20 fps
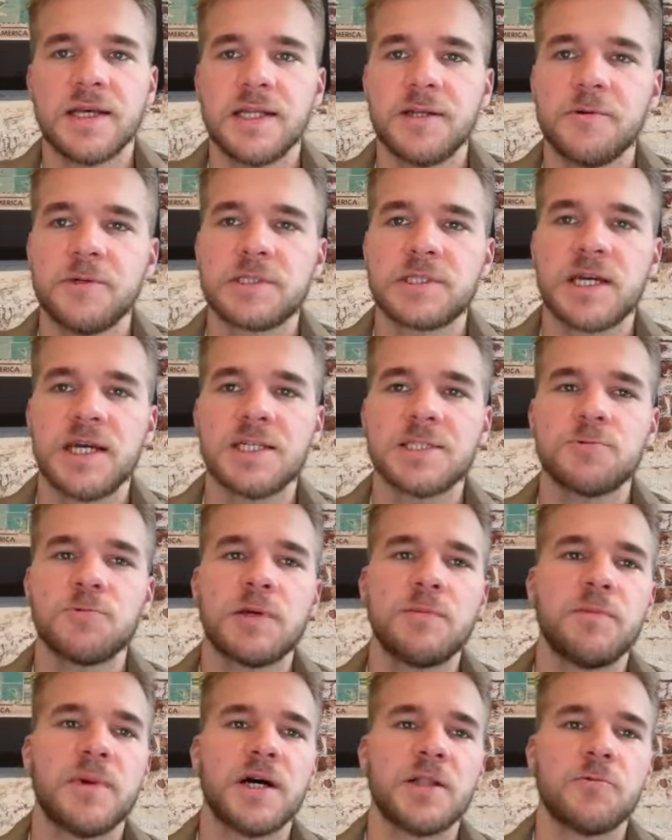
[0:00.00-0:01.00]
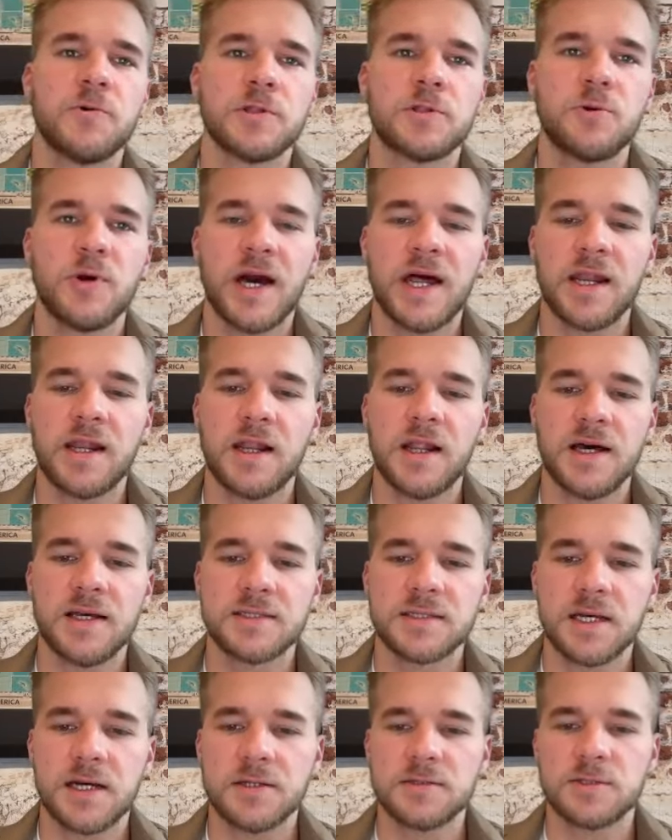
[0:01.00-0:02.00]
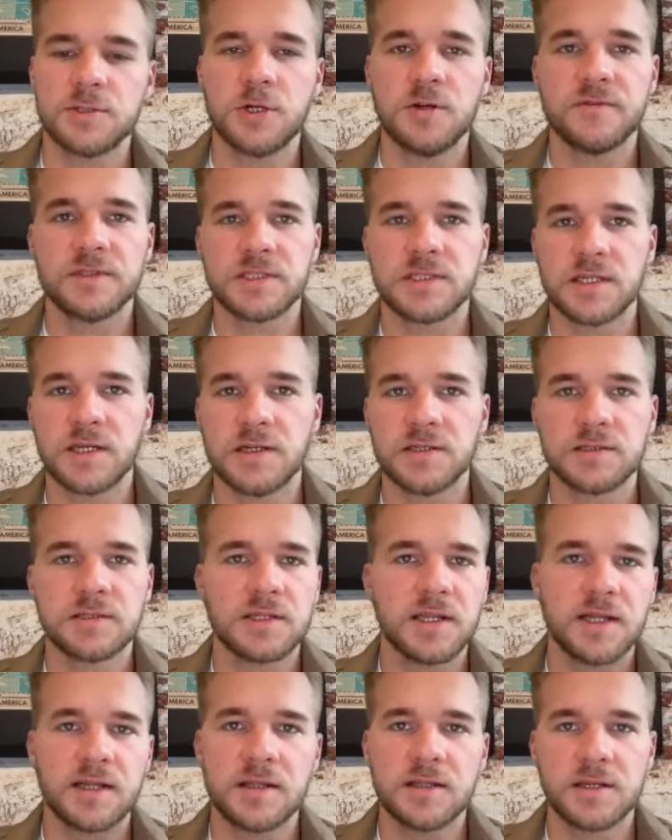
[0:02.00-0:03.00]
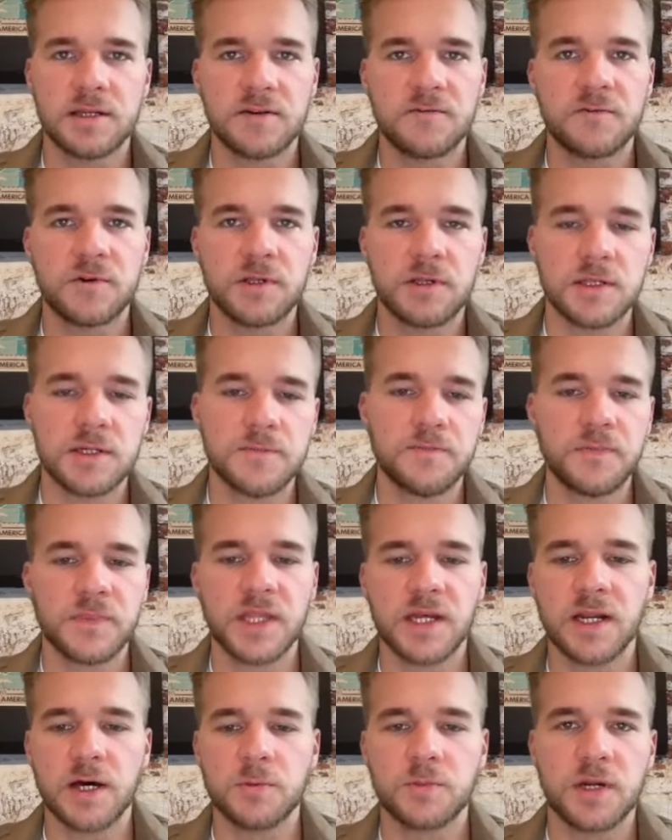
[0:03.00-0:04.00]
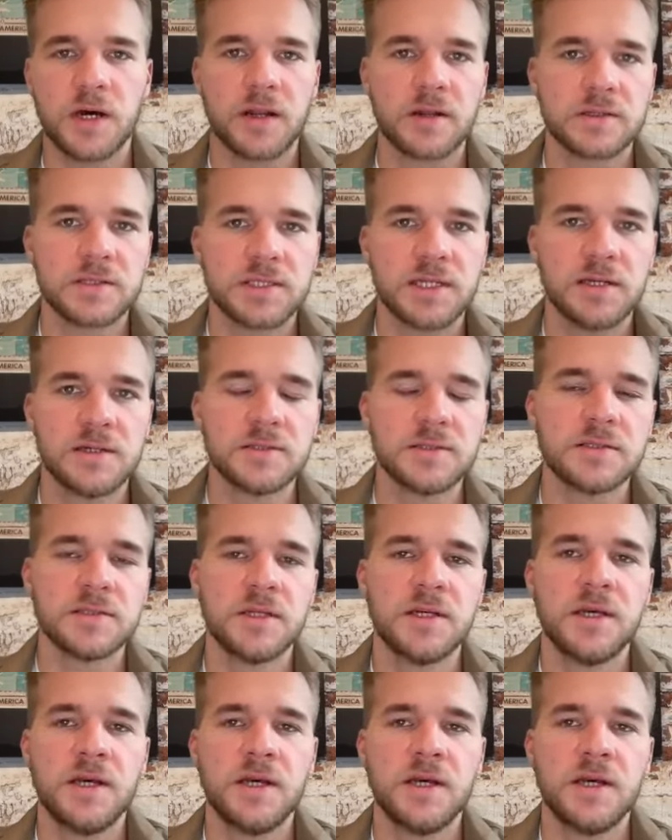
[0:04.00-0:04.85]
in which case we might want to analyze our service sales slightly differently than our product sales,